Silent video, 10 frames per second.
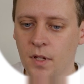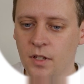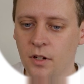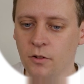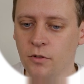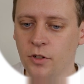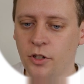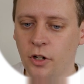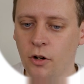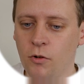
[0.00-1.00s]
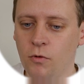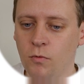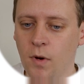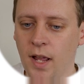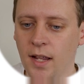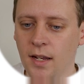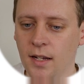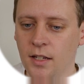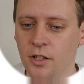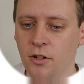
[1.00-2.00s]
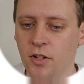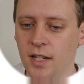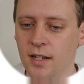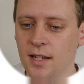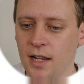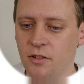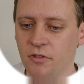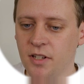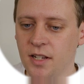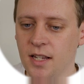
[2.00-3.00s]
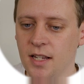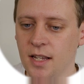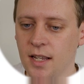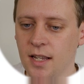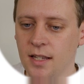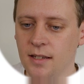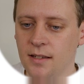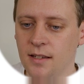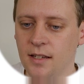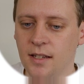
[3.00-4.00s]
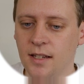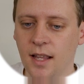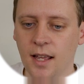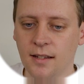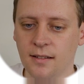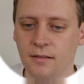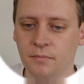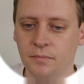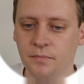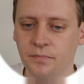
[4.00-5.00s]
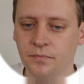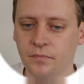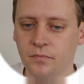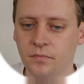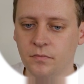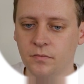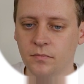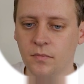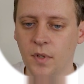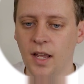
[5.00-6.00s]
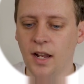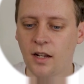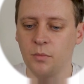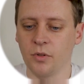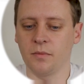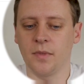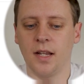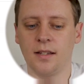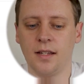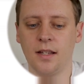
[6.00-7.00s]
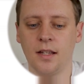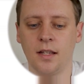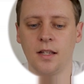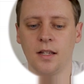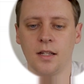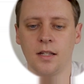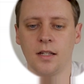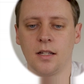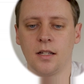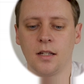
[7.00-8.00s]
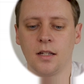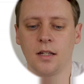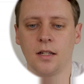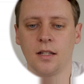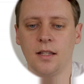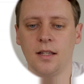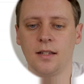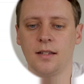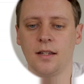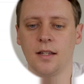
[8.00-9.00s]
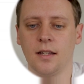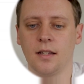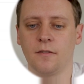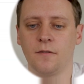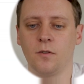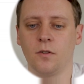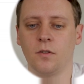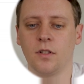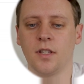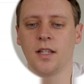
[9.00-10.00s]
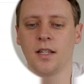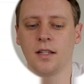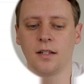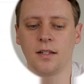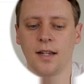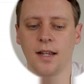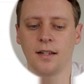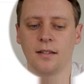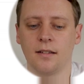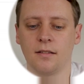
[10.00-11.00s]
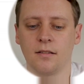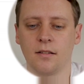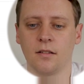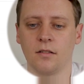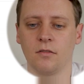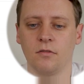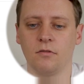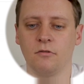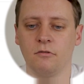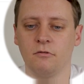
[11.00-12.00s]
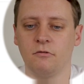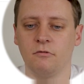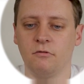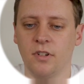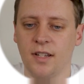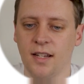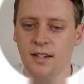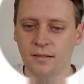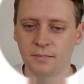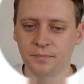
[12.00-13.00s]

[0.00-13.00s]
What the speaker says: So show when do you need a tax receipt is yes. And I can put some text here. This is for the tax receipt.